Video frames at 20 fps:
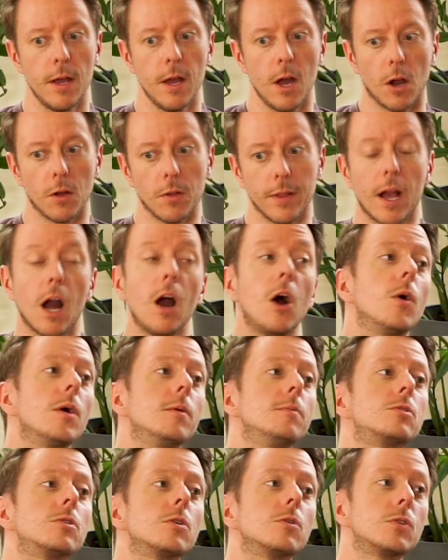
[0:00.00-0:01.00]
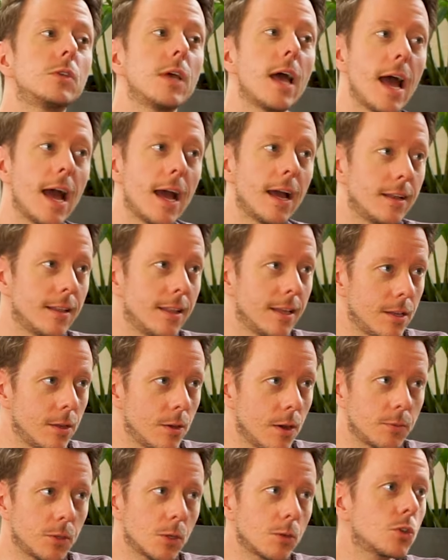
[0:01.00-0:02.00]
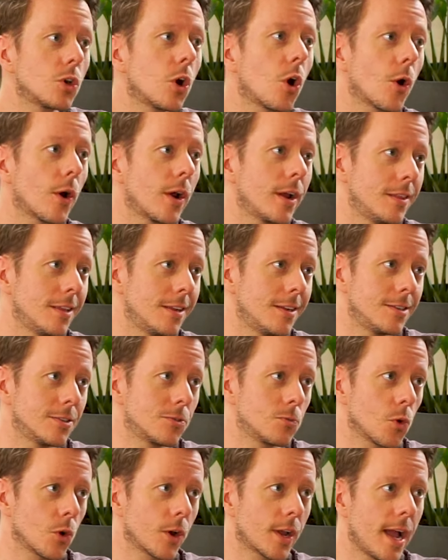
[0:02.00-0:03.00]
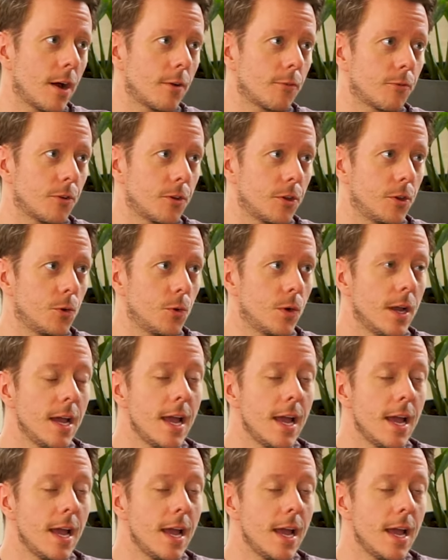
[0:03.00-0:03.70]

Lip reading: are like, oh, I'm so sad I'm so sorry that it didn't work out for you.